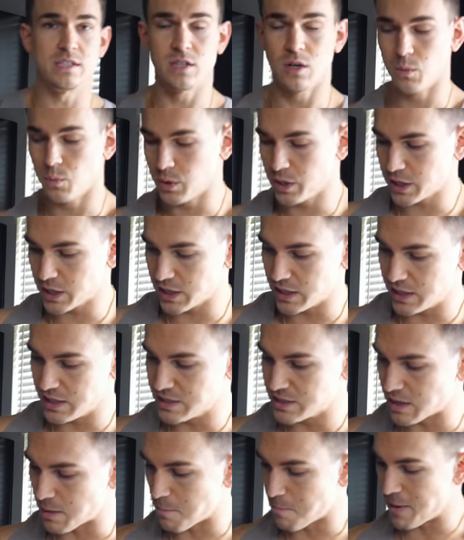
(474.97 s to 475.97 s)
so we're gonna
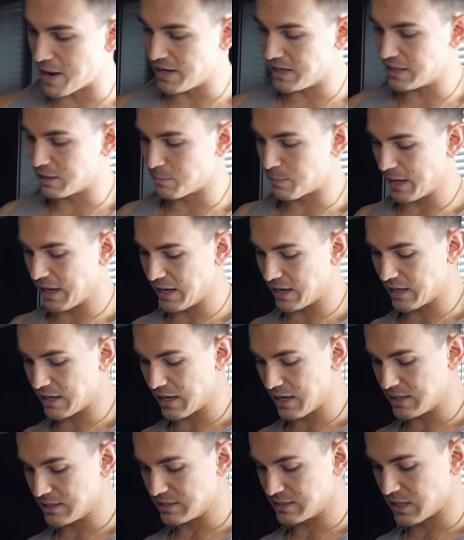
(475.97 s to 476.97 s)
end up making
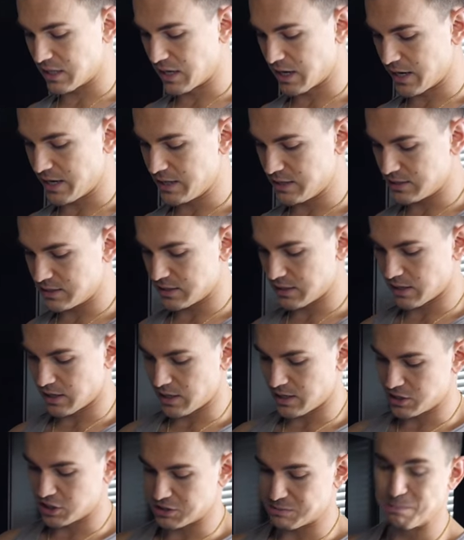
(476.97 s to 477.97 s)
pancakes tonight,
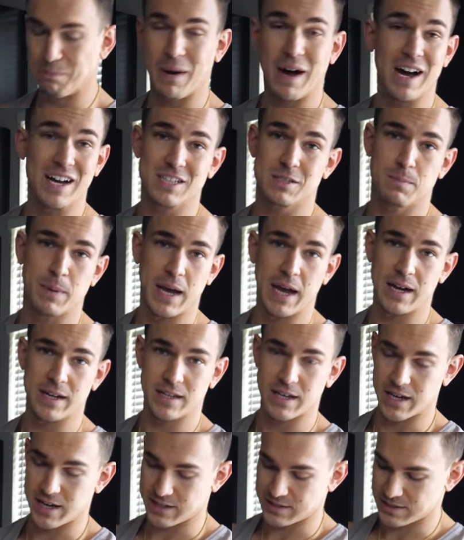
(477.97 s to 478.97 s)
just box
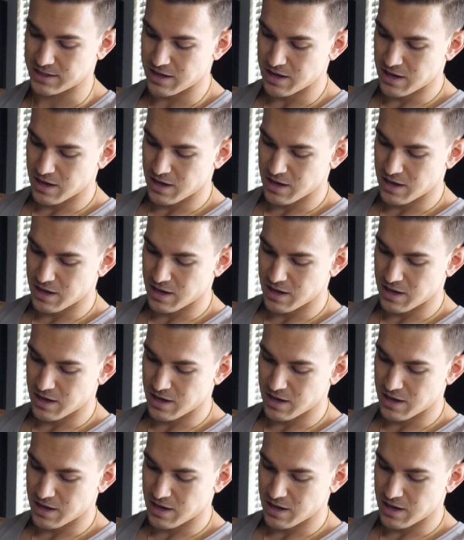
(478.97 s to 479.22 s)
pancakes.